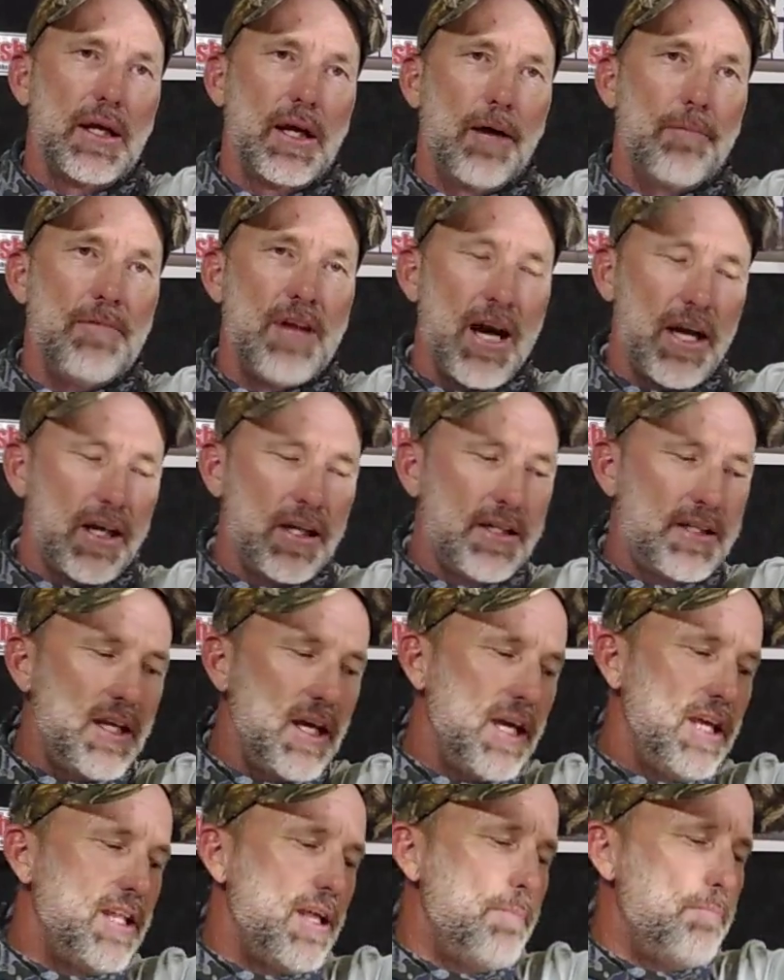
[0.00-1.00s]
I'm not going to
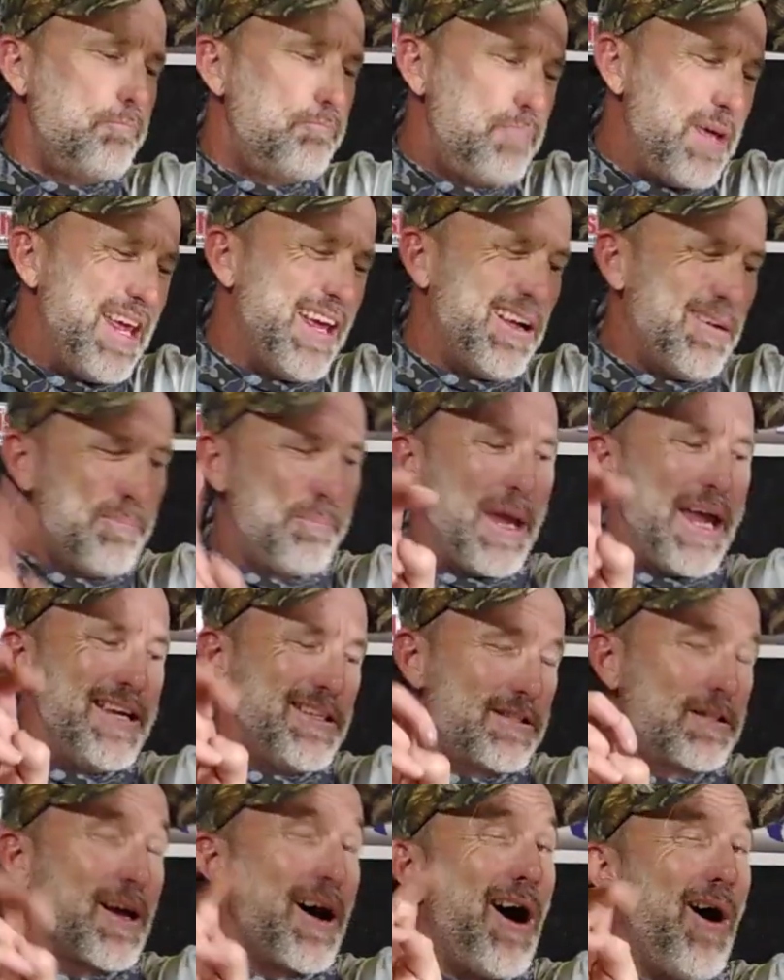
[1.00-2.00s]
tell you that big
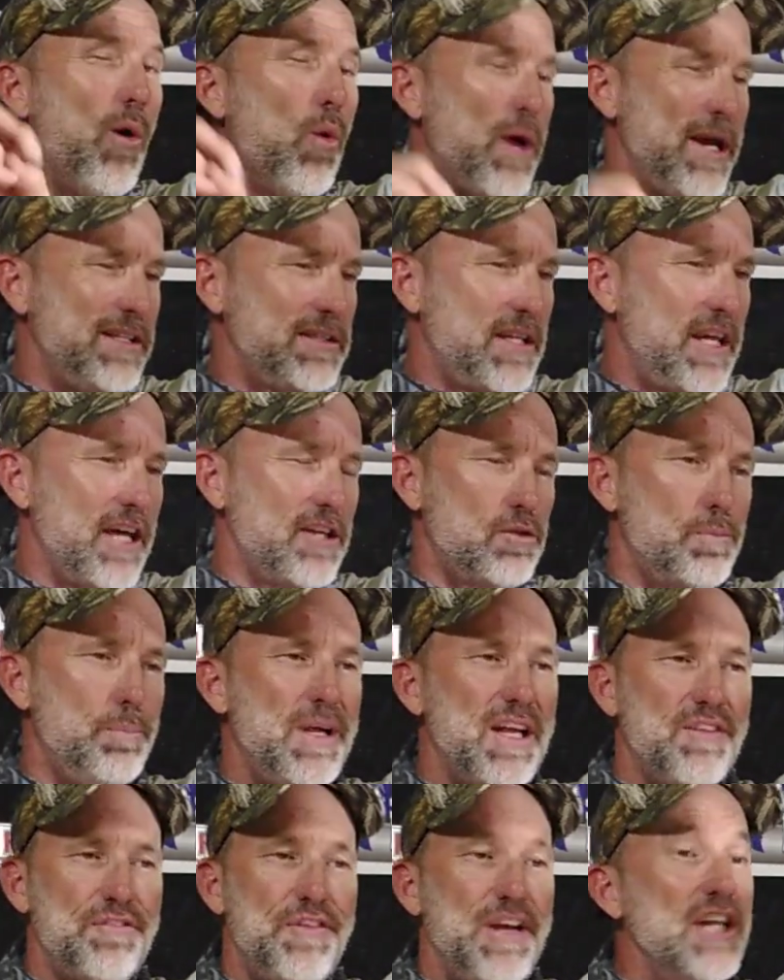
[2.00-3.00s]
baits always catch
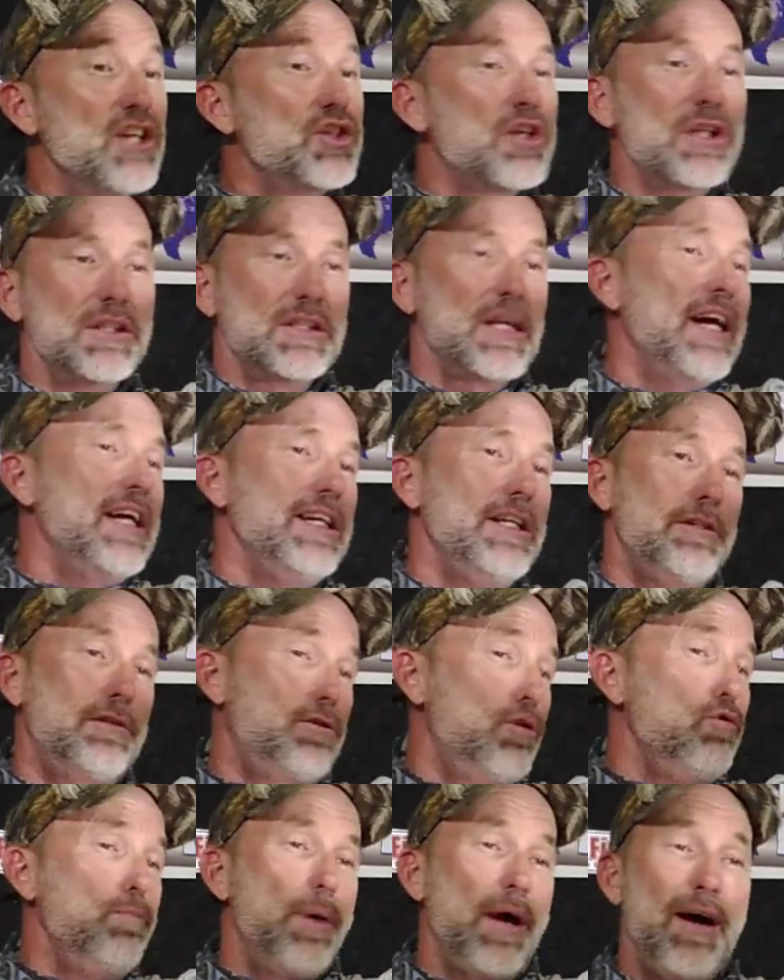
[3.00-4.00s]
big fish because I eat
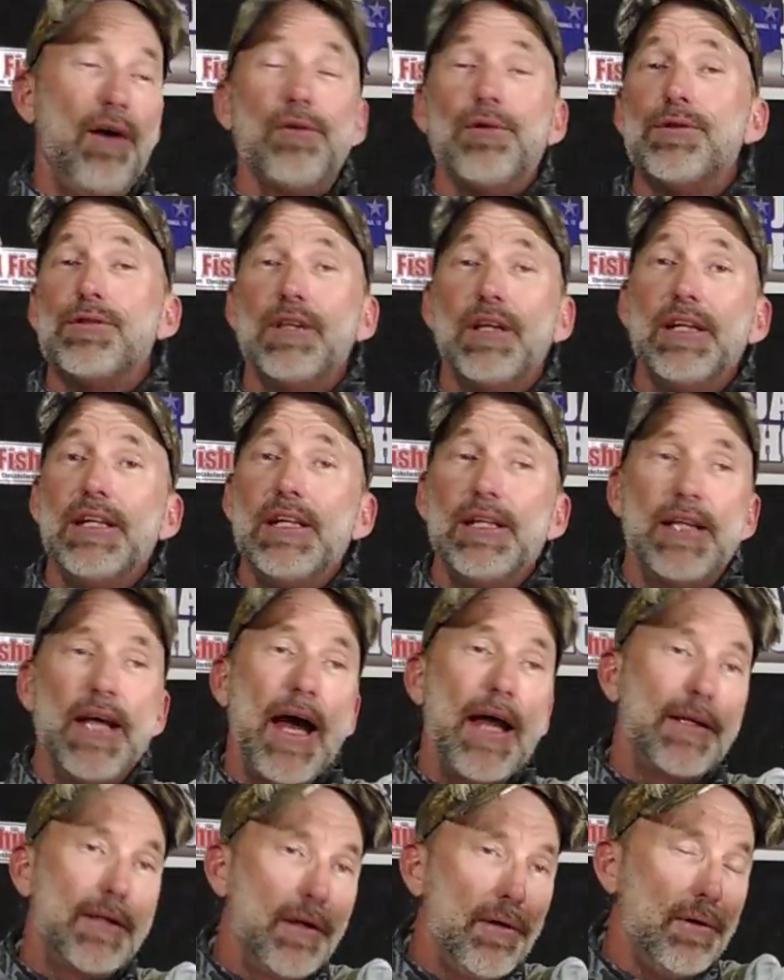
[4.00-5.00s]
two pounders that eat
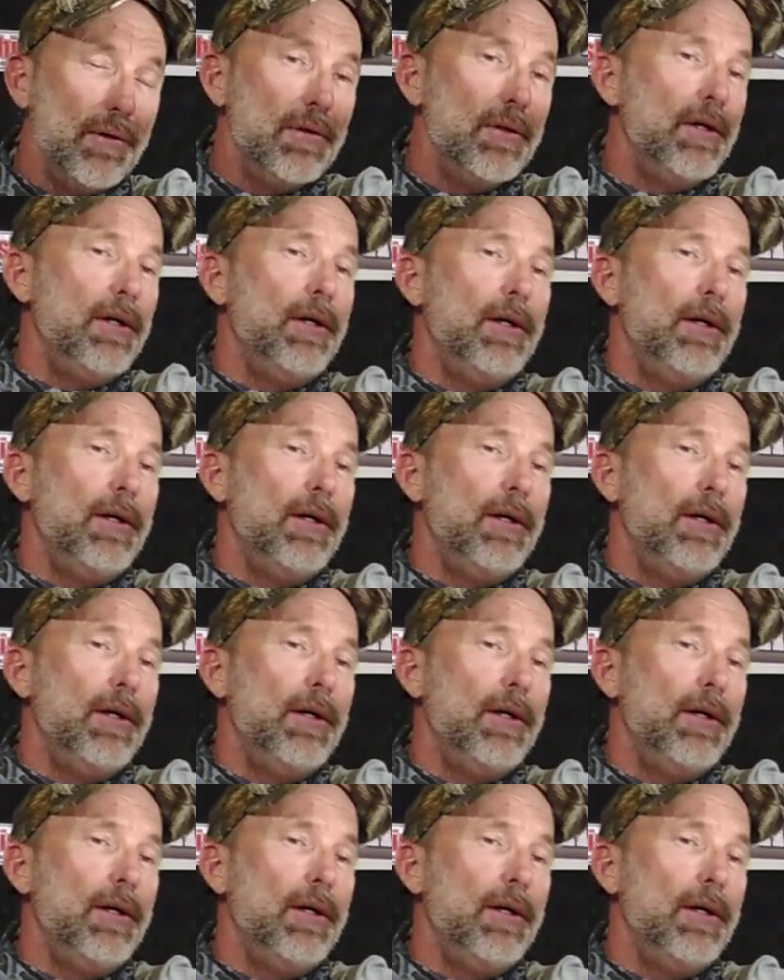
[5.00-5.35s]
that too.